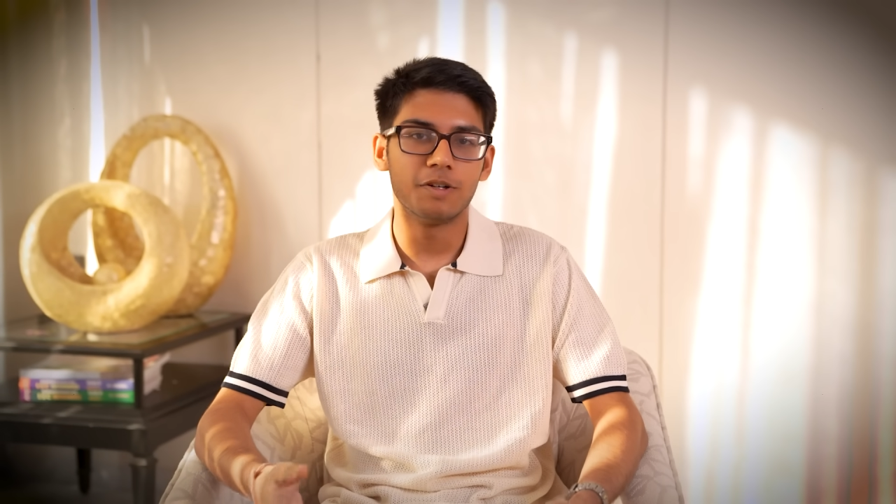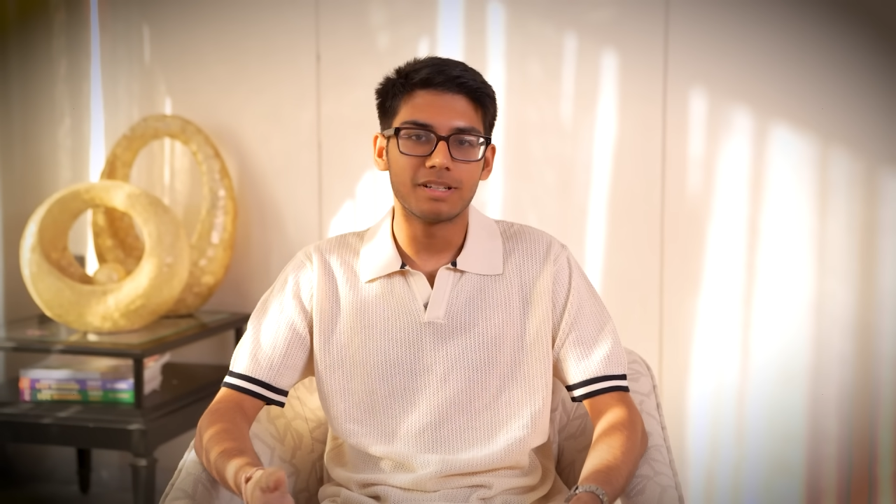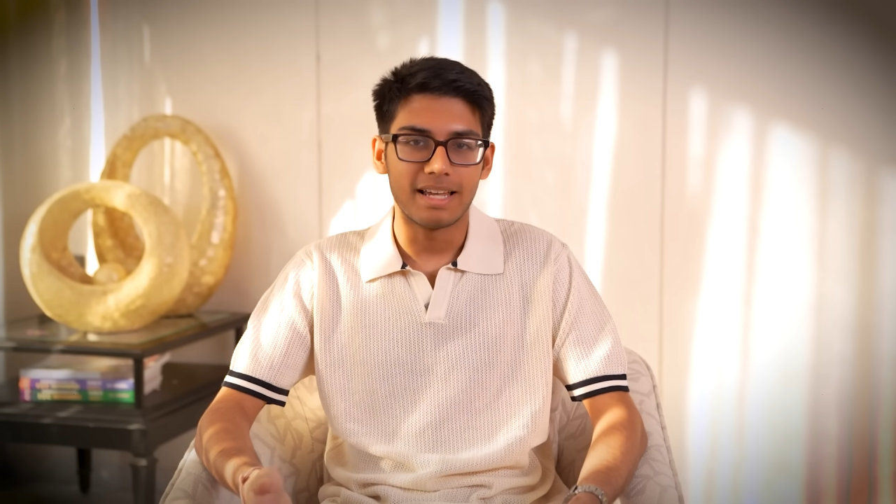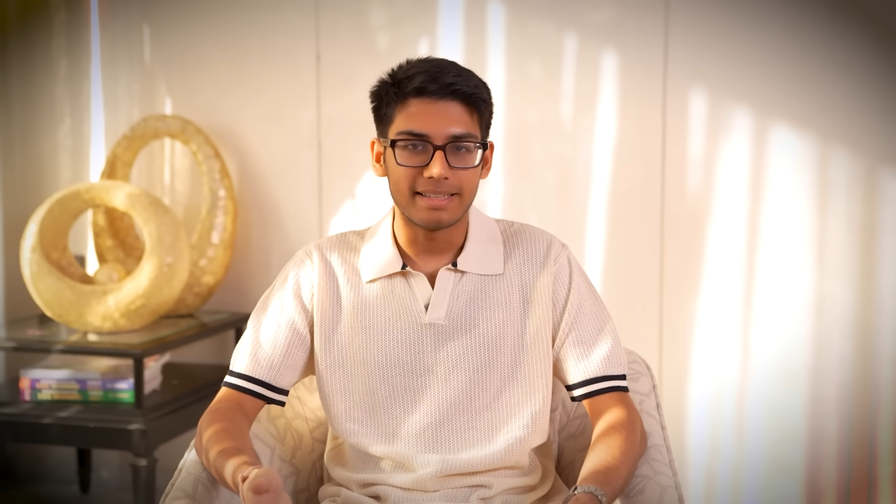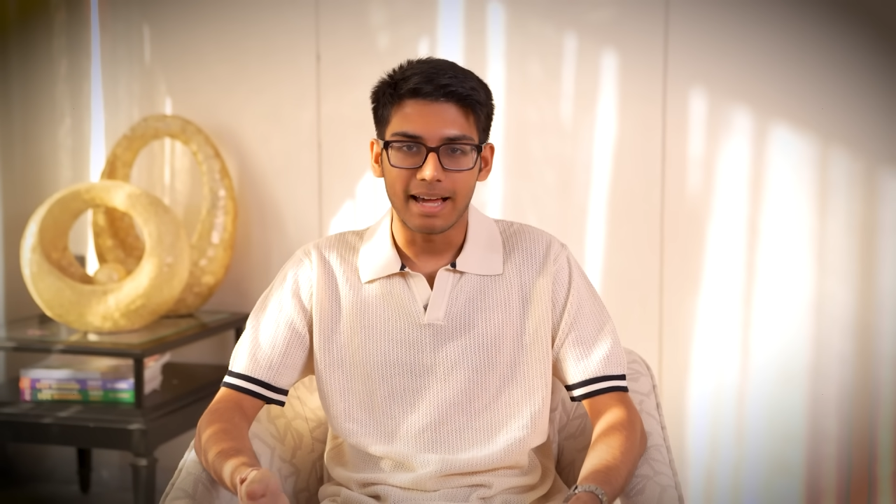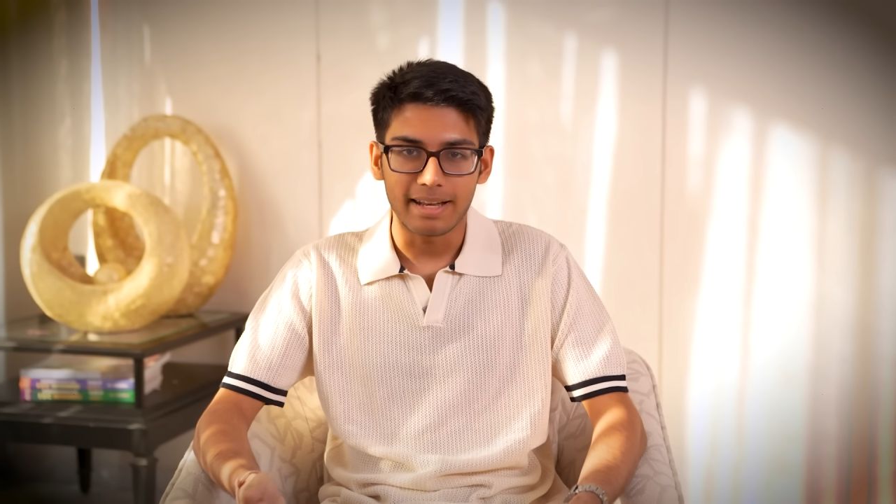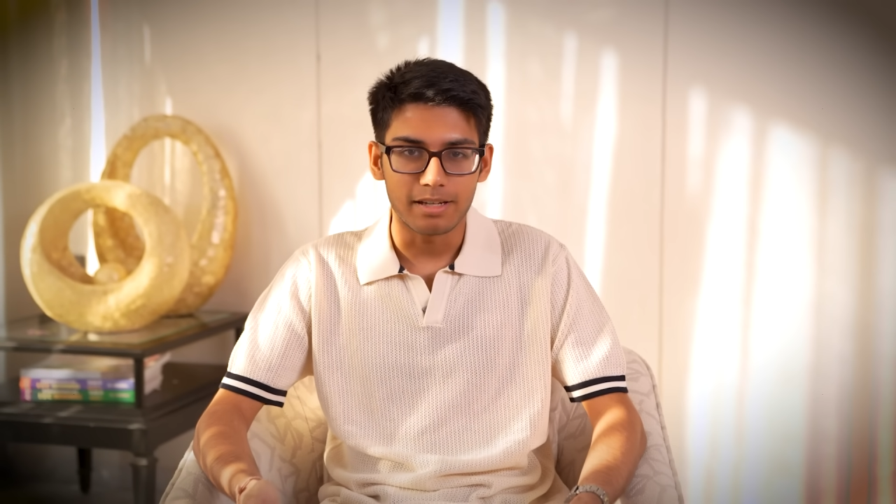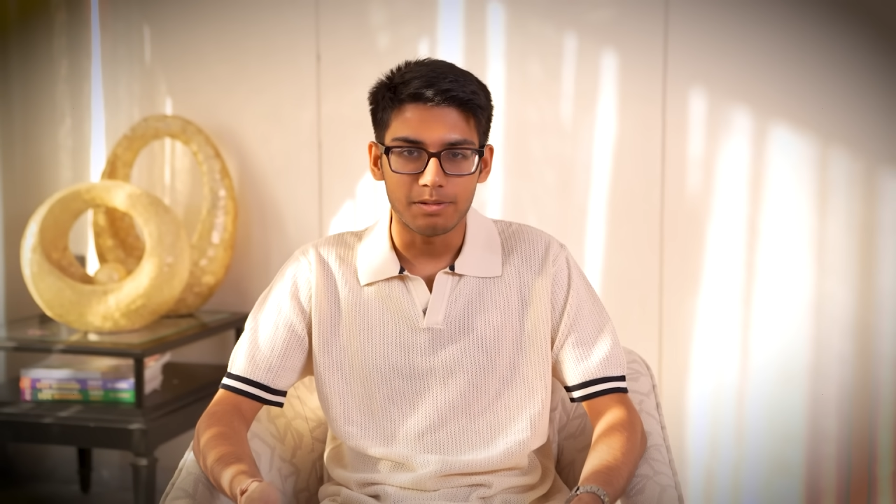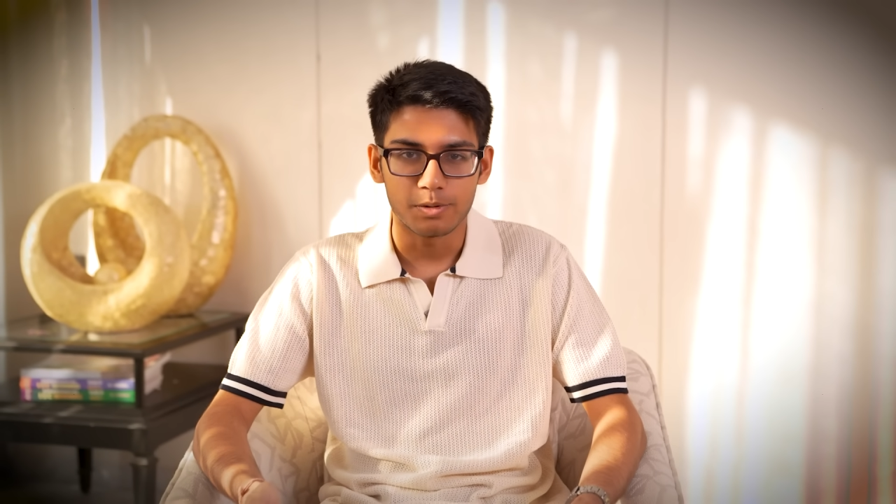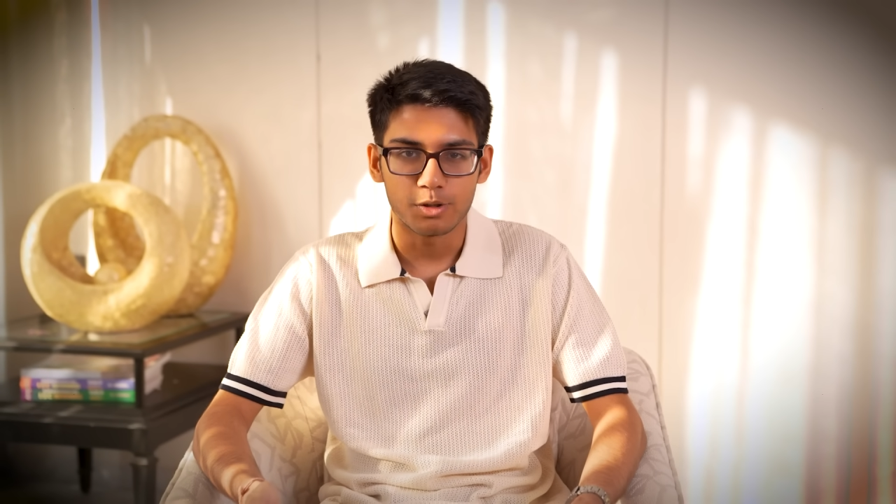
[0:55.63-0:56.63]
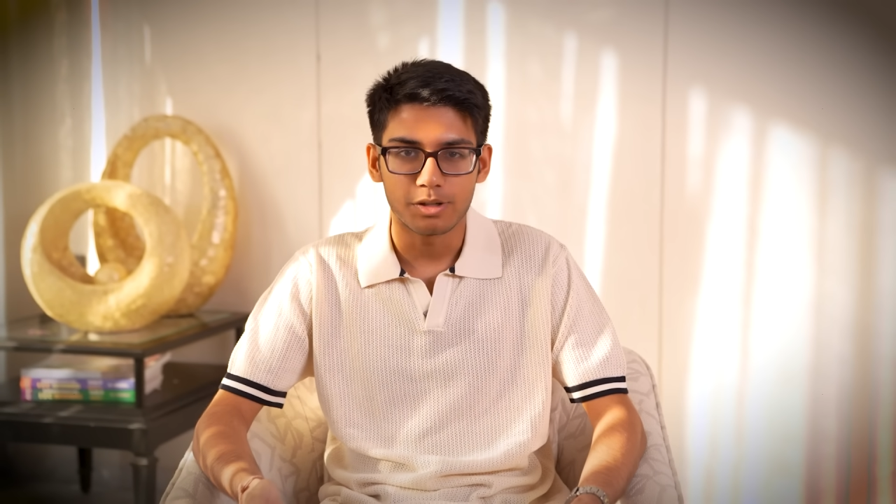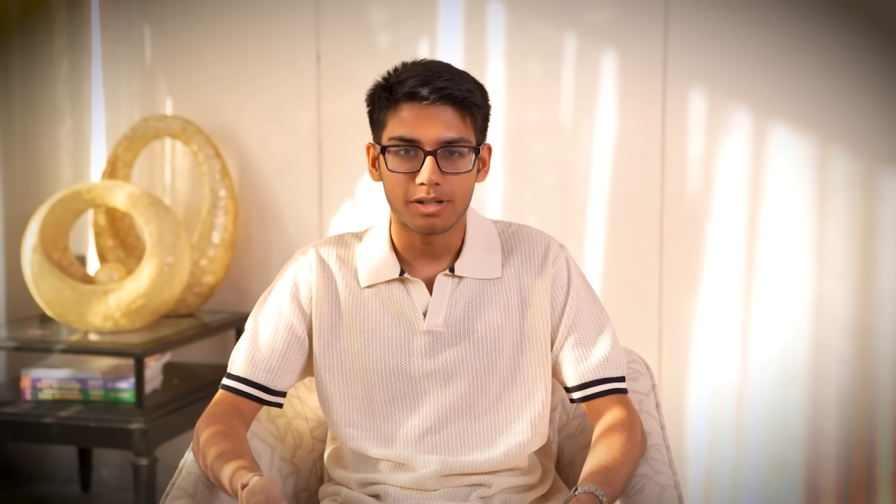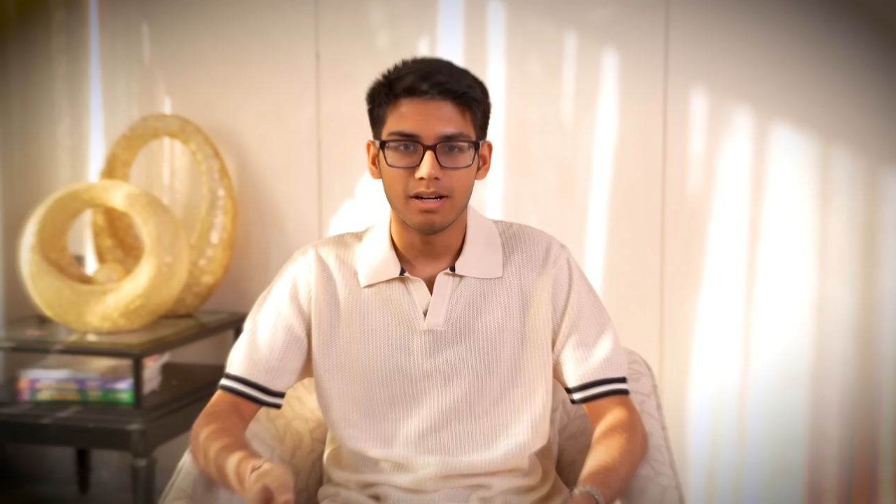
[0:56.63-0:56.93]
work like that anymore.